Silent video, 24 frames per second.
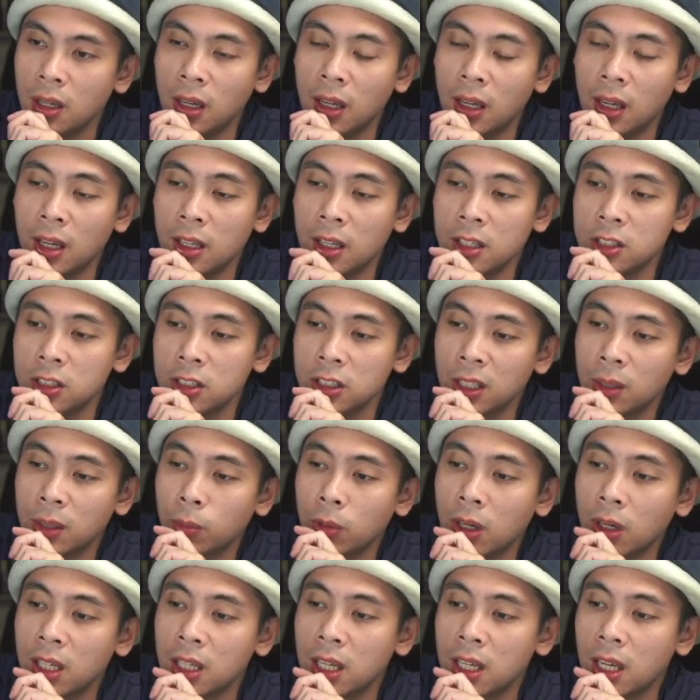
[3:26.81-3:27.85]
and
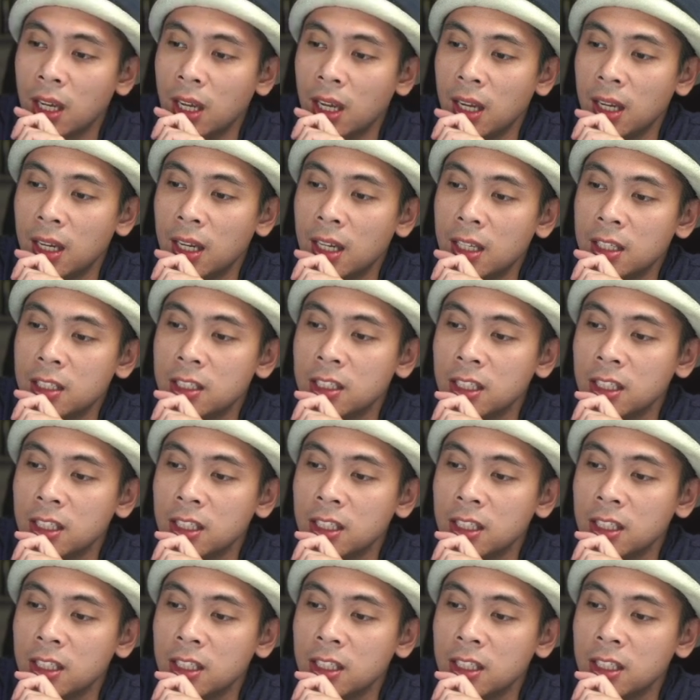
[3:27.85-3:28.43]
CMYK and